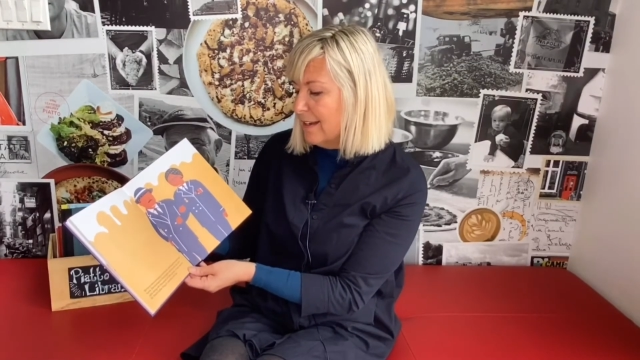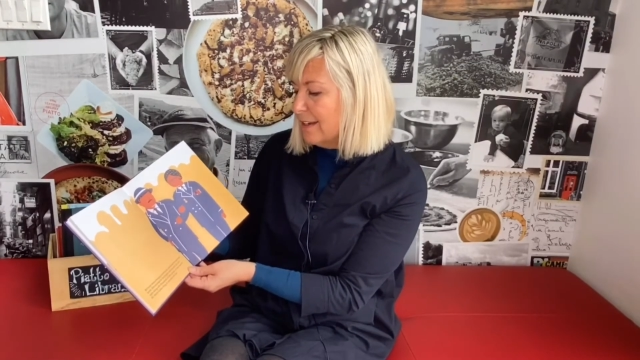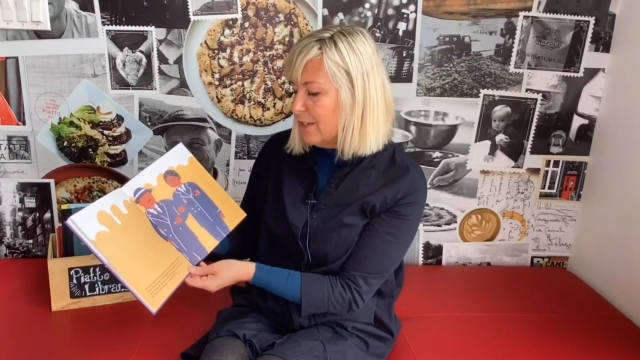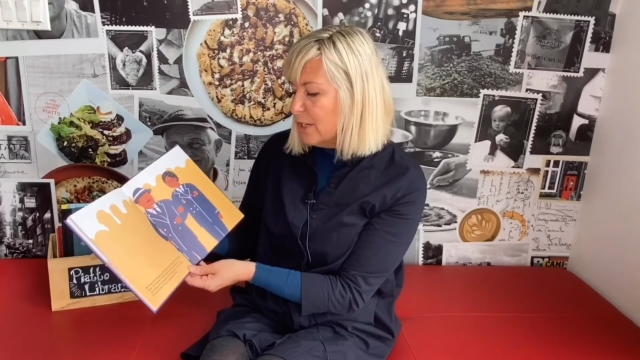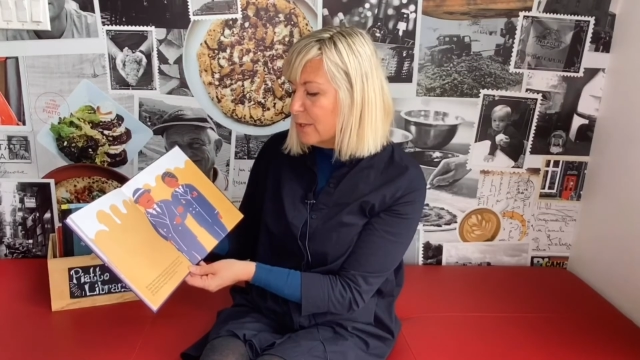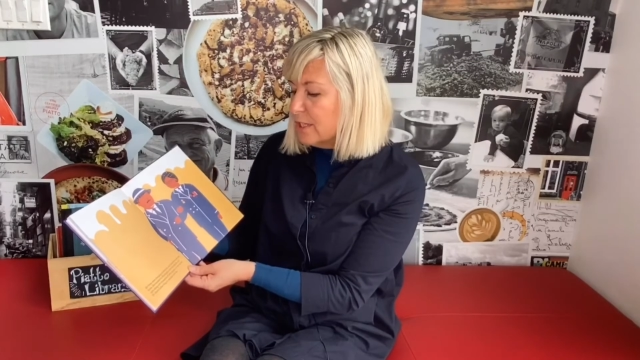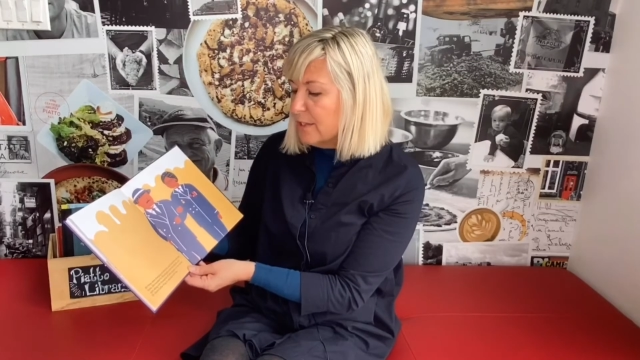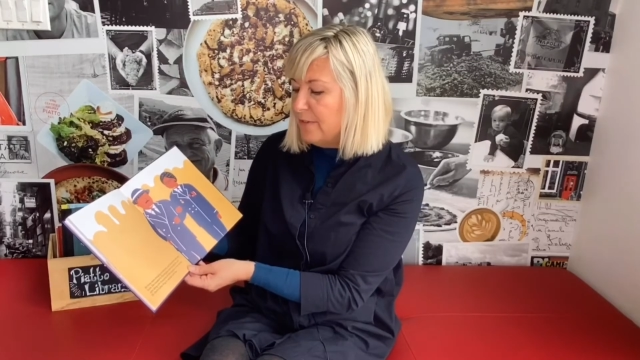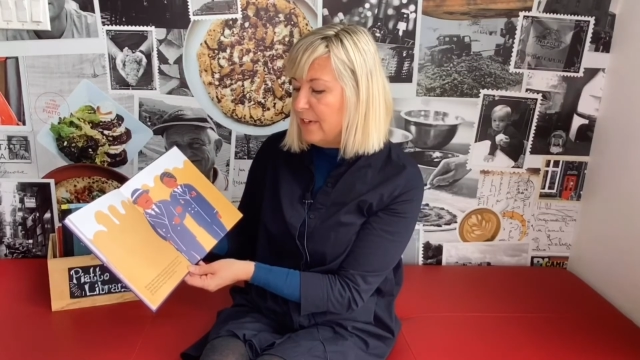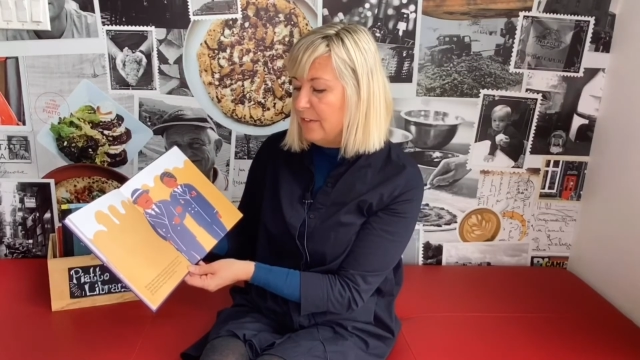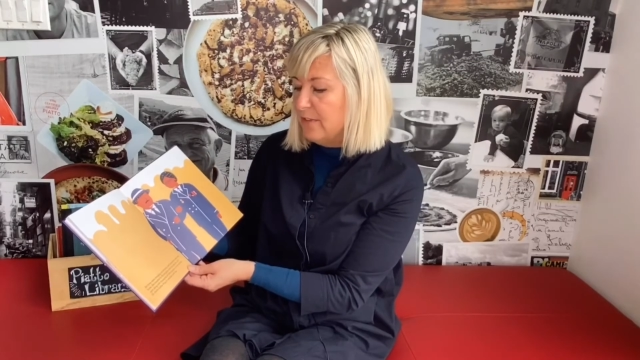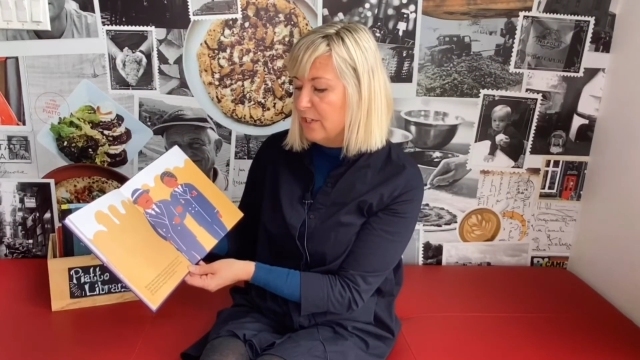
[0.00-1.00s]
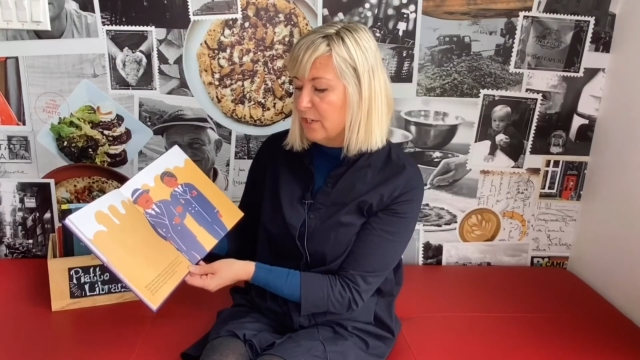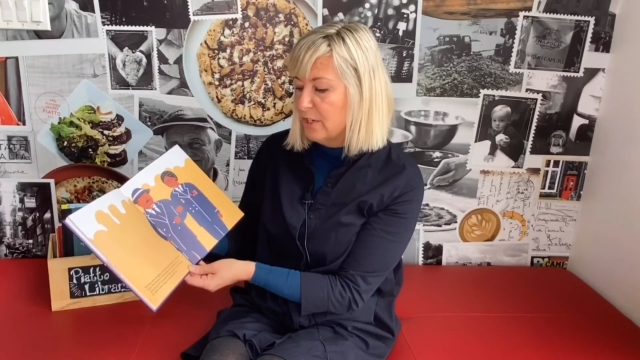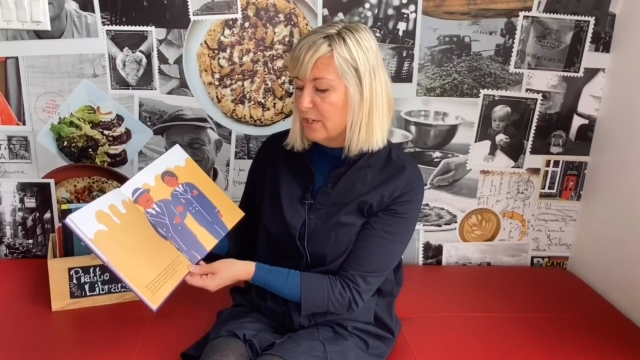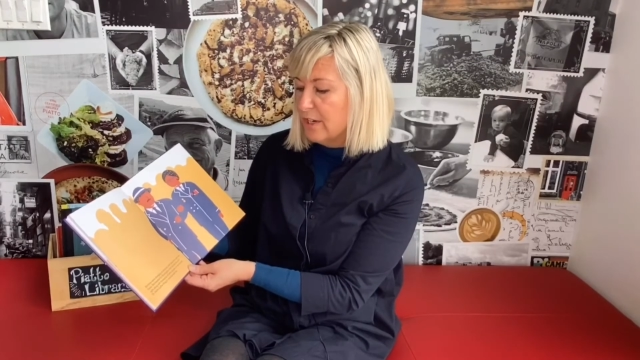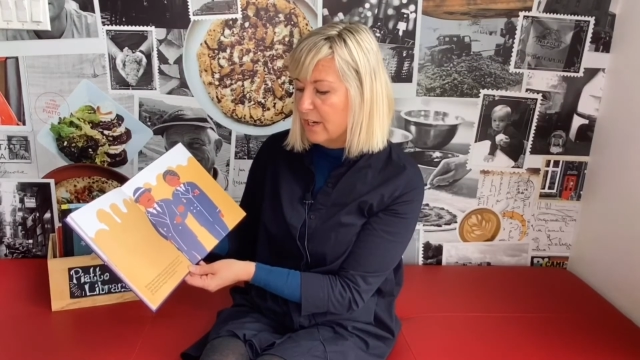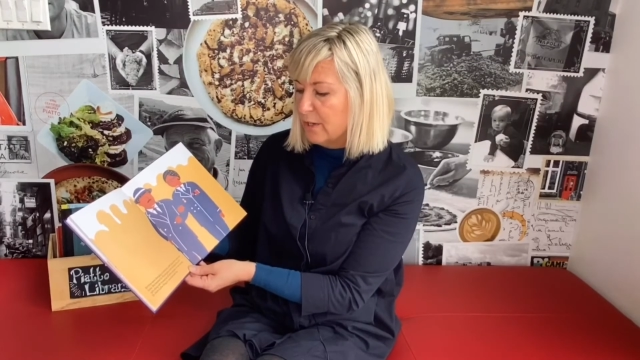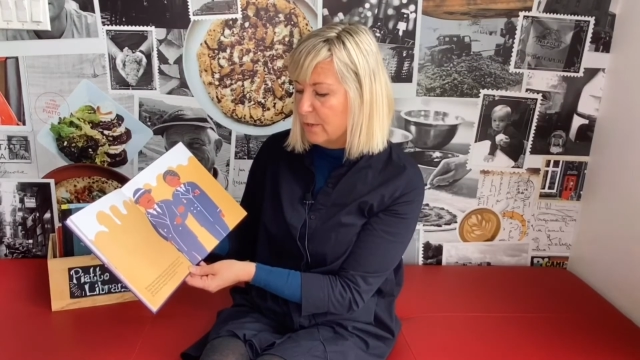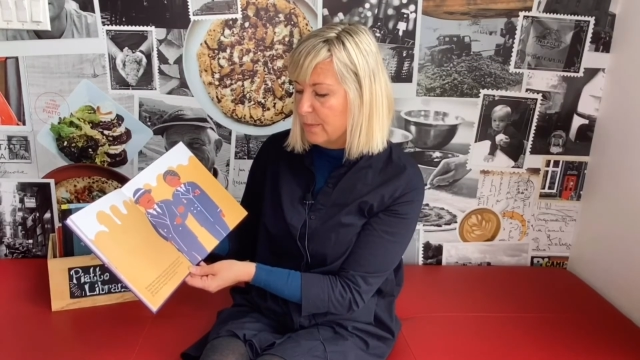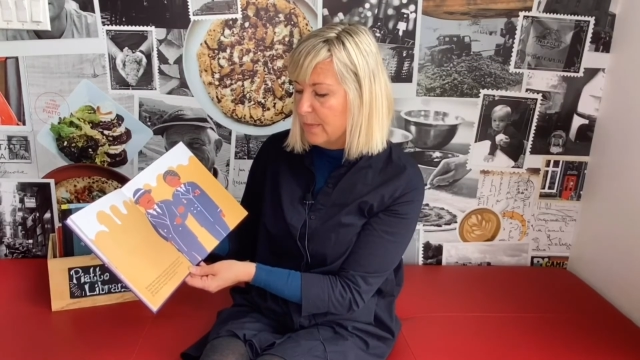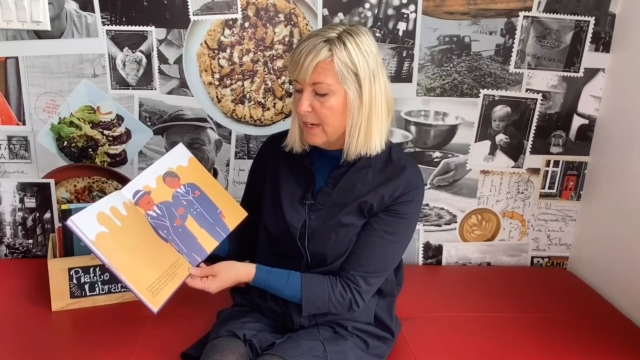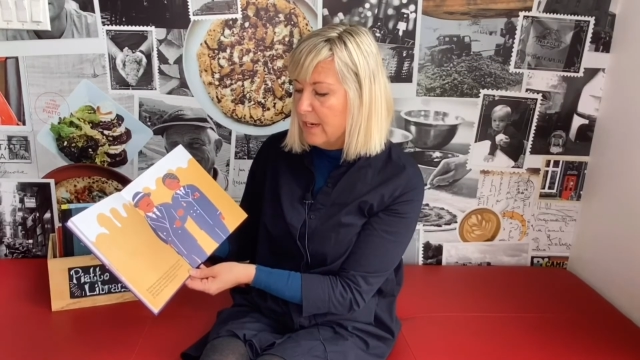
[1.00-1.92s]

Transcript: and Josephine returned home.